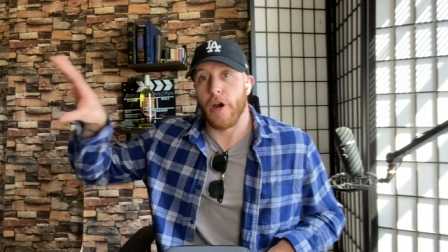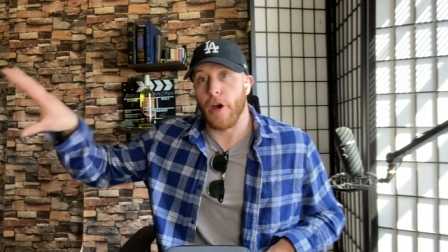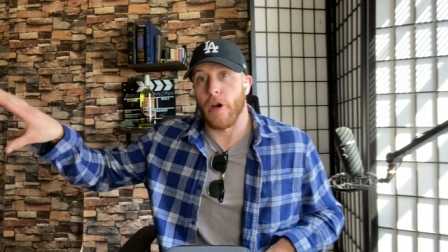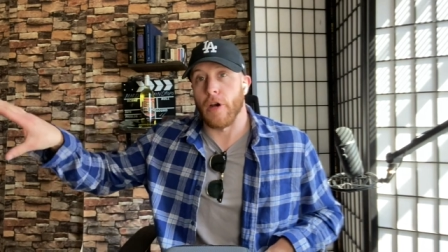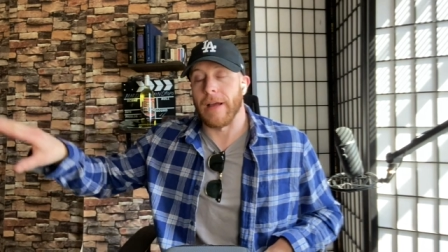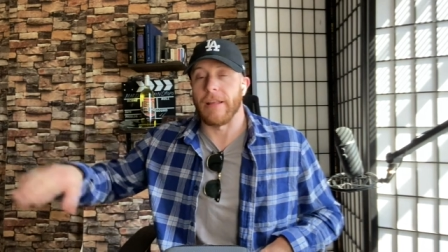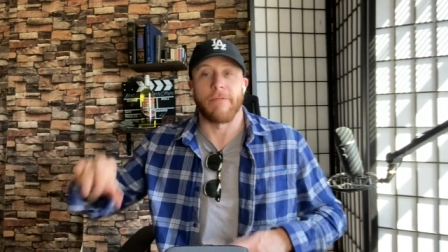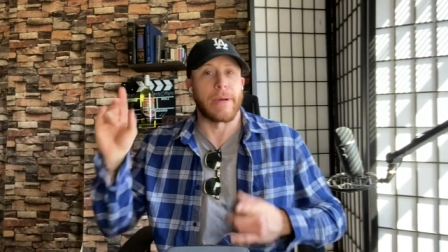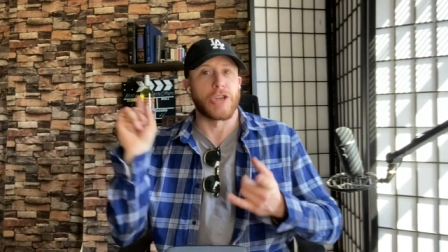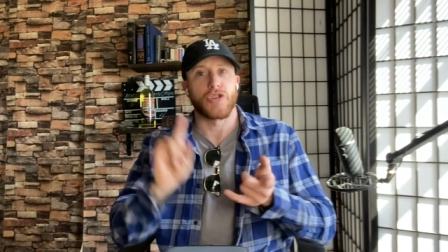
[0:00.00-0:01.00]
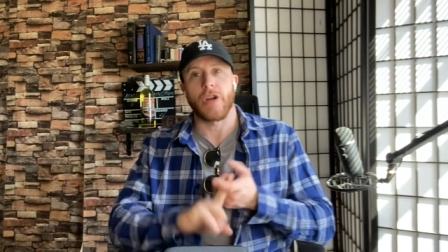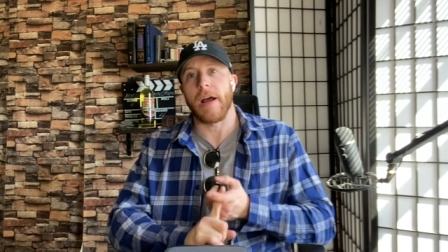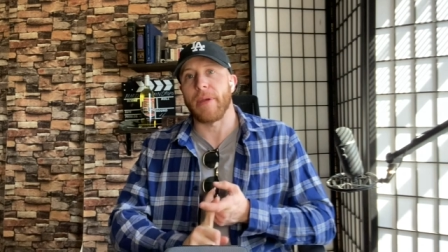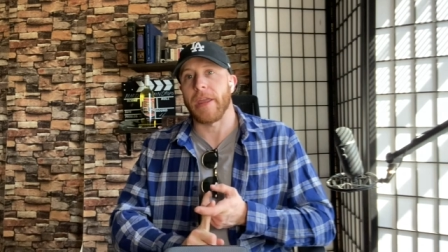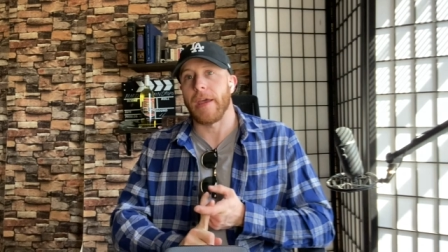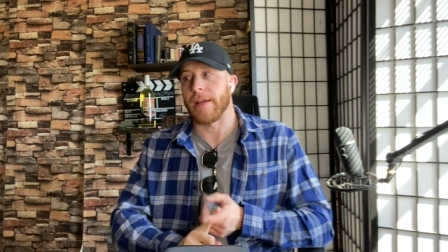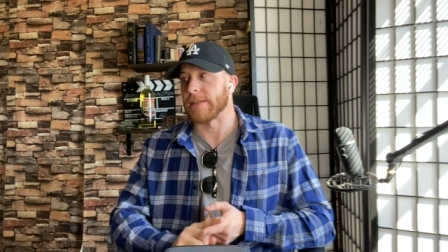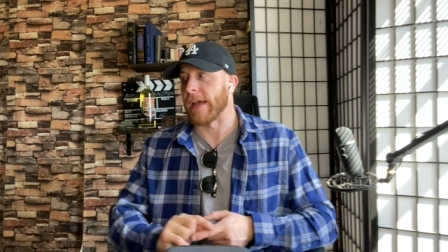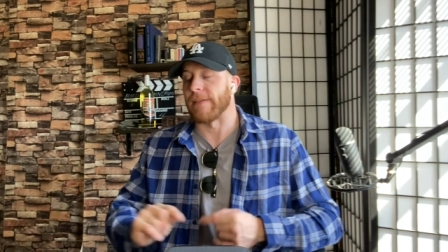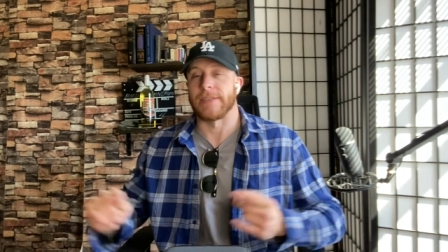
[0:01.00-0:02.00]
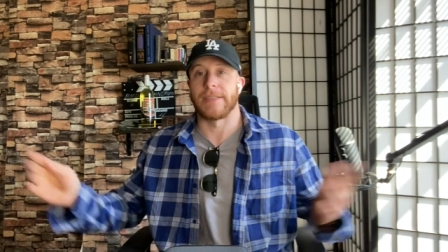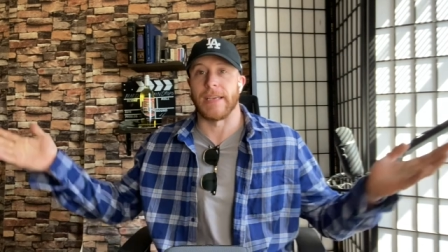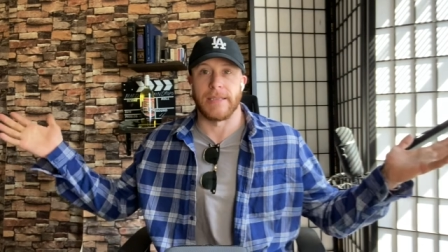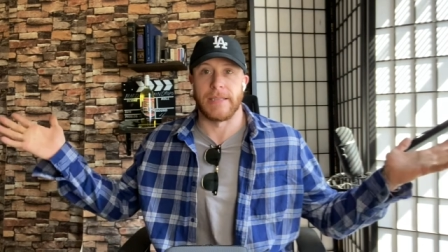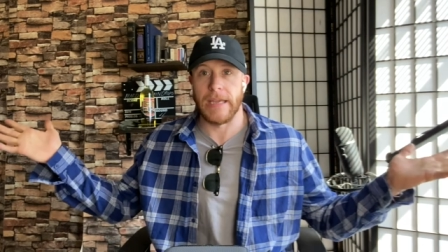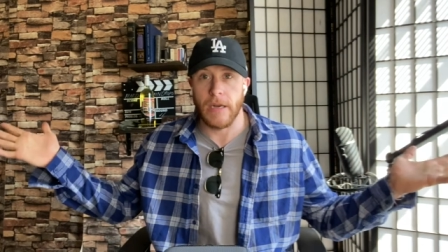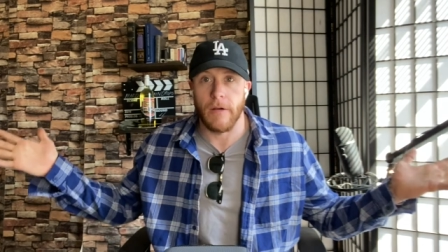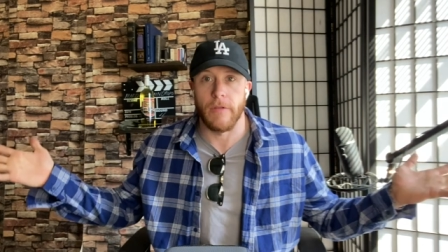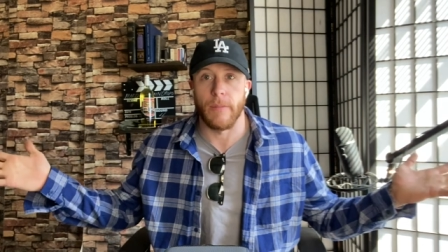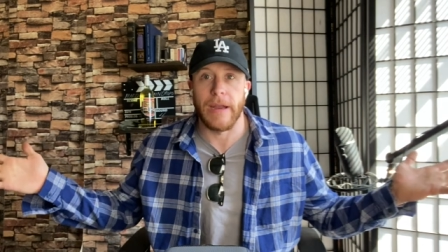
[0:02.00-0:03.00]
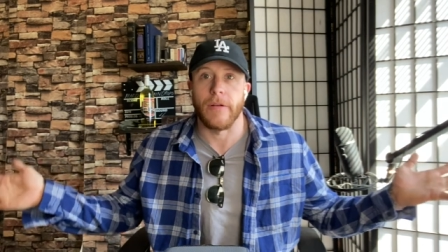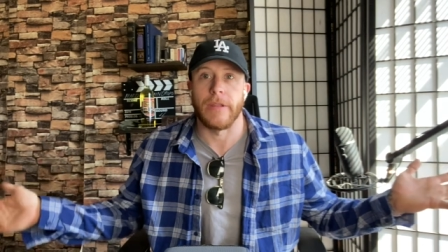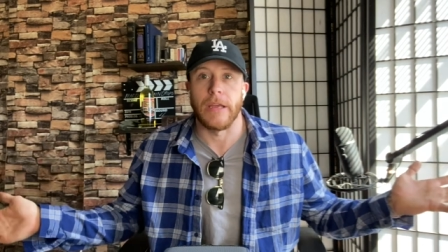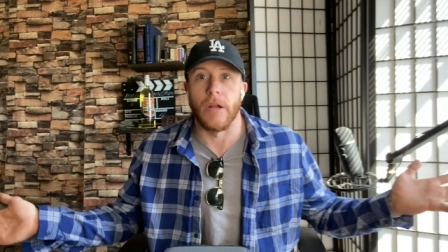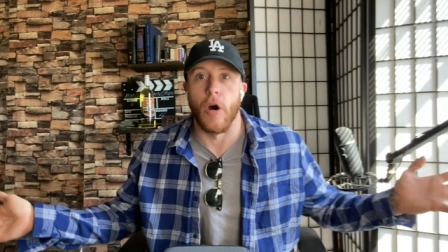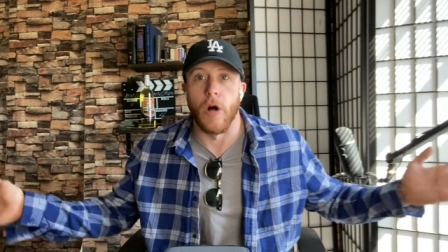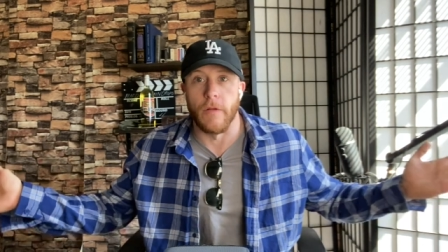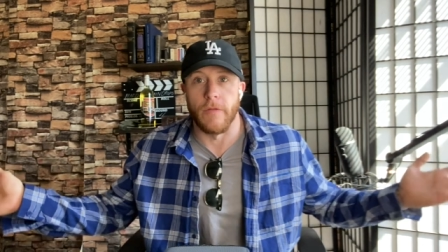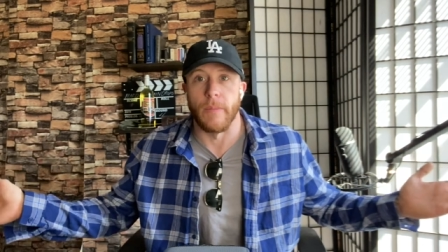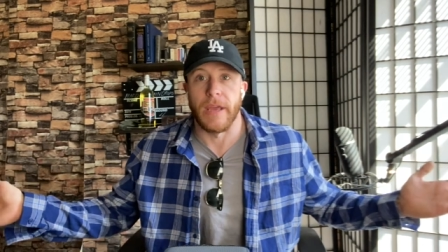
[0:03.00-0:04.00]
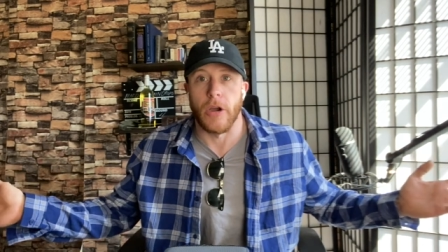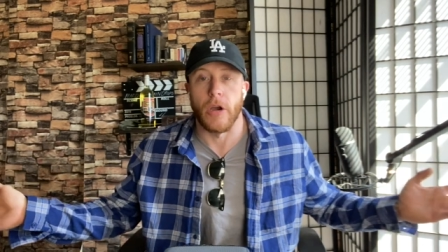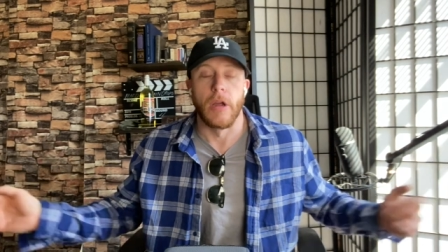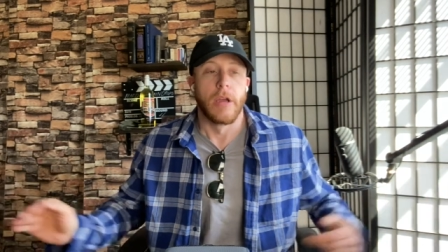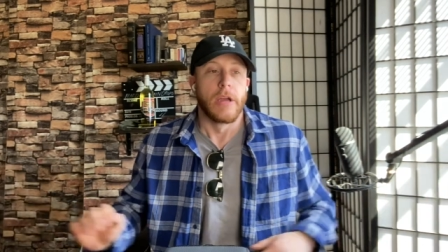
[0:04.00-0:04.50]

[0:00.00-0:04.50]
her. I left my trauma kit because I have 16 of them. I don't need all of them here.